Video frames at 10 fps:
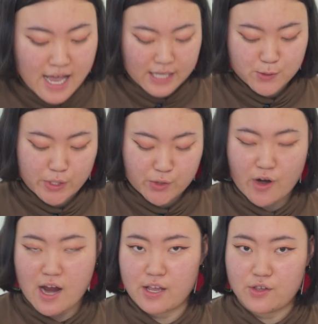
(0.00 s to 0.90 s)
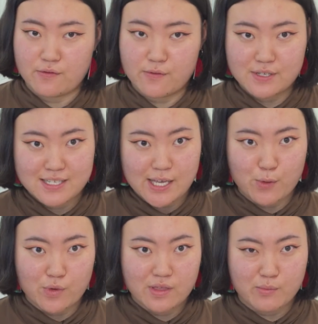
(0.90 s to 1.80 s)
as we try and
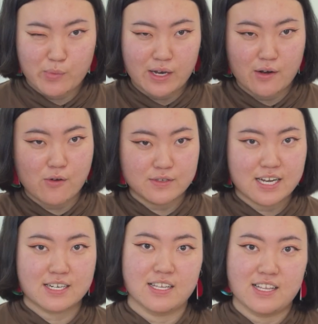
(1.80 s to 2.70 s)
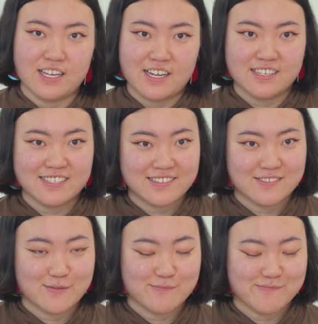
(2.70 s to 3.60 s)
see what the pinhole's actually letting us
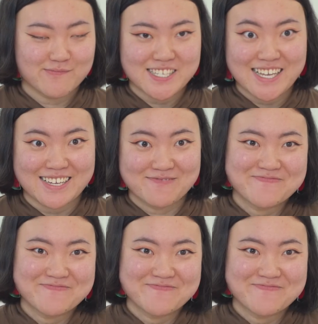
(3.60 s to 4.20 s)
see.